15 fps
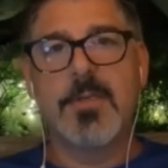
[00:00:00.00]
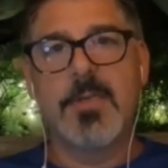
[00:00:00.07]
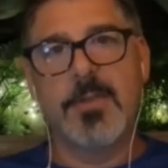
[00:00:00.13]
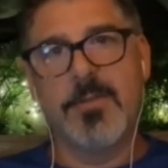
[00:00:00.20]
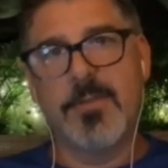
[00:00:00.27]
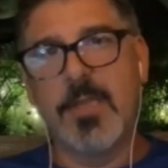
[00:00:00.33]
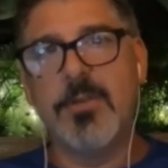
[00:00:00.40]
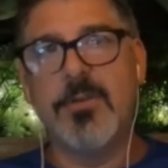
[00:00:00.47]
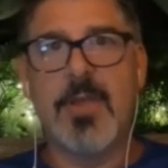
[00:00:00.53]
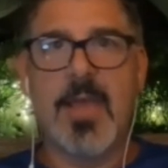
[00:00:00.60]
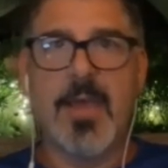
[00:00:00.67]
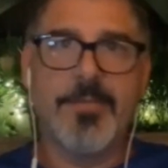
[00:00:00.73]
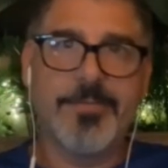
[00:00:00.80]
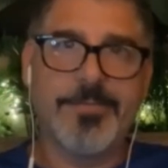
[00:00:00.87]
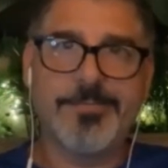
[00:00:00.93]
Then you
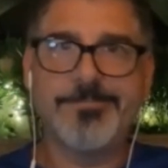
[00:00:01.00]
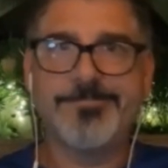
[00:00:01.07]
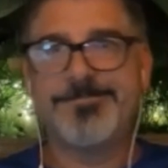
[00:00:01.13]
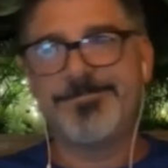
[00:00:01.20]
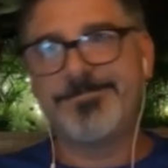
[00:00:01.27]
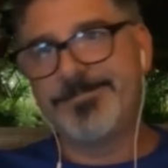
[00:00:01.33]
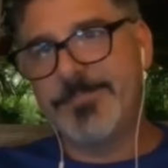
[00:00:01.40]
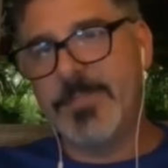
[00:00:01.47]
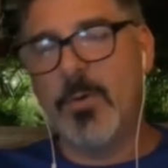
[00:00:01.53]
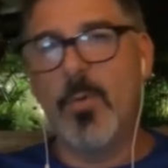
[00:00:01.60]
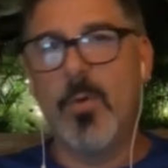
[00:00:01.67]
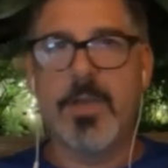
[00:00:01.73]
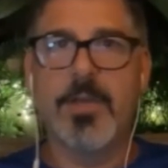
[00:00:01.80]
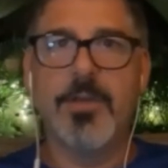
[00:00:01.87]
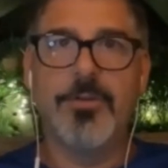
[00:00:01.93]
have,
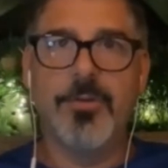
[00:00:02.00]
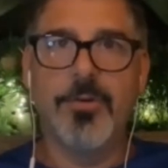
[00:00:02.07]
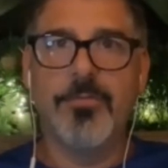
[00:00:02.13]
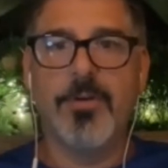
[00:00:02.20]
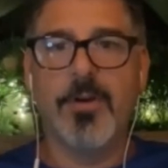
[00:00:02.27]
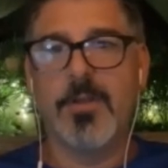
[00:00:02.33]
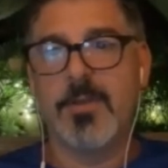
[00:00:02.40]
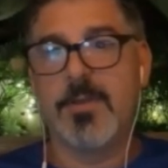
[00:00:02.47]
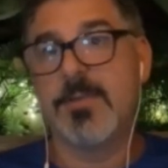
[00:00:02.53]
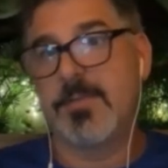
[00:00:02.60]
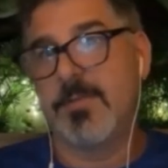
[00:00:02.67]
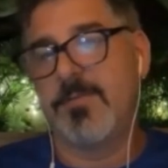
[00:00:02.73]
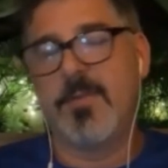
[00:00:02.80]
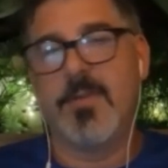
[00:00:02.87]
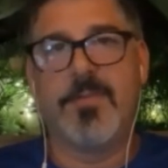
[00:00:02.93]
what can you do really?
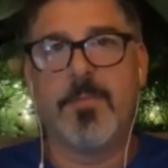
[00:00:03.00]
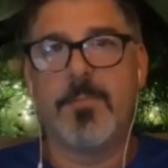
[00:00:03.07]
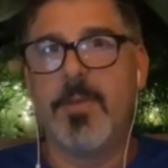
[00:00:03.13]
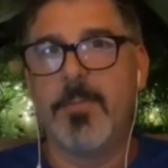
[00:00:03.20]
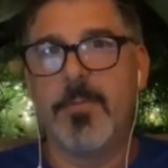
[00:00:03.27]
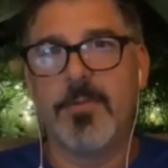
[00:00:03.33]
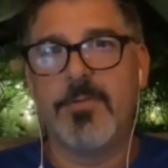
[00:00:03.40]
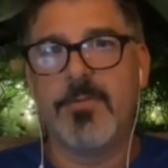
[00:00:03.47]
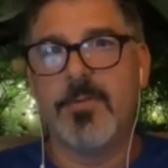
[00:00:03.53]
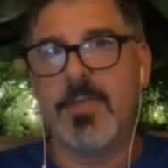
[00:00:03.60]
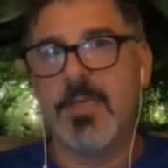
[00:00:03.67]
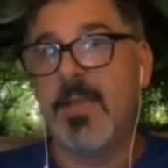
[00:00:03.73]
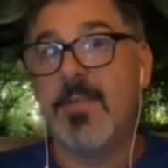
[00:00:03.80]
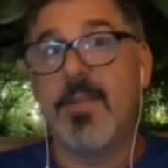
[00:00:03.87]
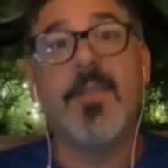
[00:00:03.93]
Because if the people are
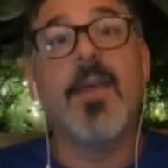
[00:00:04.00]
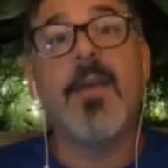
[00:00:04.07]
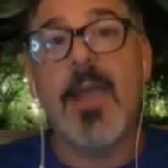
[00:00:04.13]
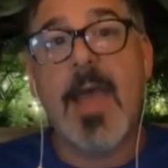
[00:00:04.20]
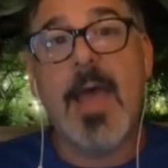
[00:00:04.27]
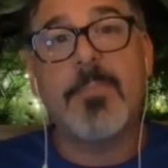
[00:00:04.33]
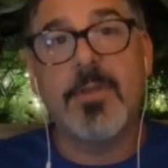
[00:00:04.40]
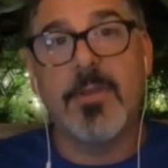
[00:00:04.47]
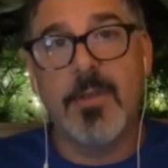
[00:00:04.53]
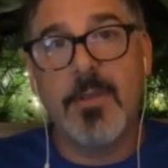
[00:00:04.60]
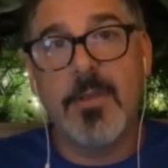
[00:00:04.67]
tuning in, then they're happy,